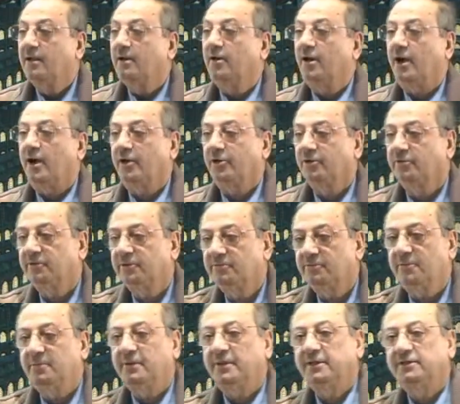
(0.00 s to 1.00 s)
Are you with
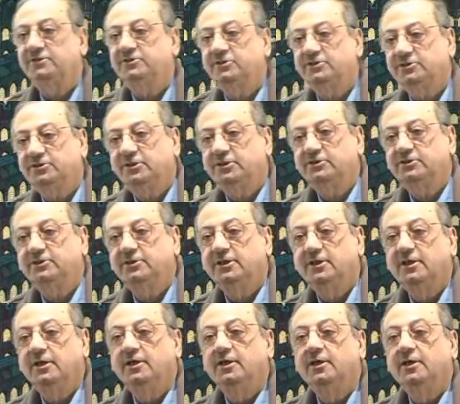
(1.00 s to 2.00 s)
me, brothers and
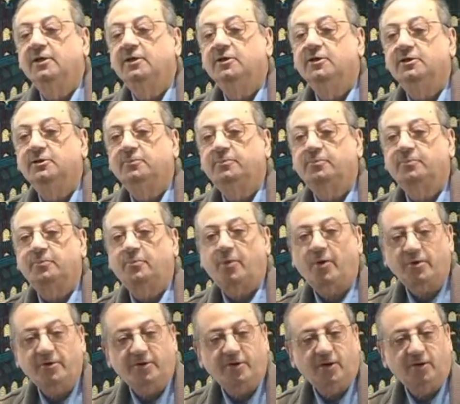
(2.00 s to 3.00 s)
sisters?
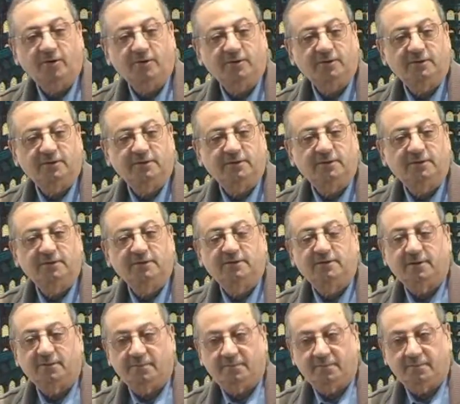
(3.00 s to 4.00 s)
Point out
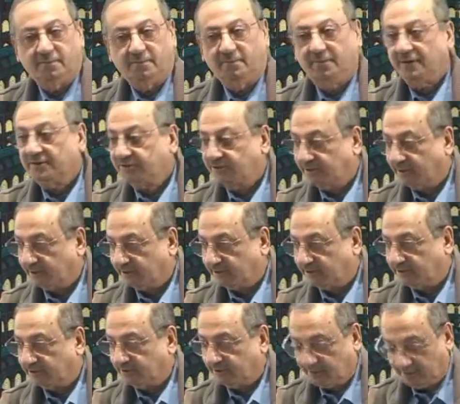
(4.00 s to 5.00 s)
the
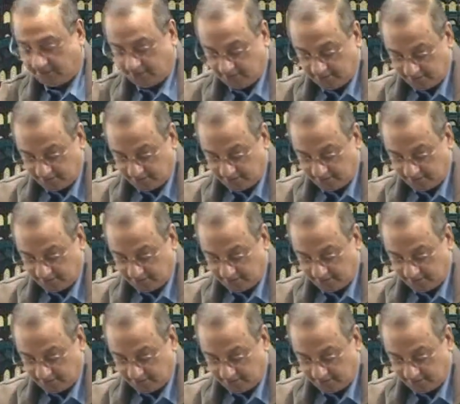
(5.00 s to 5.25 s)
masters.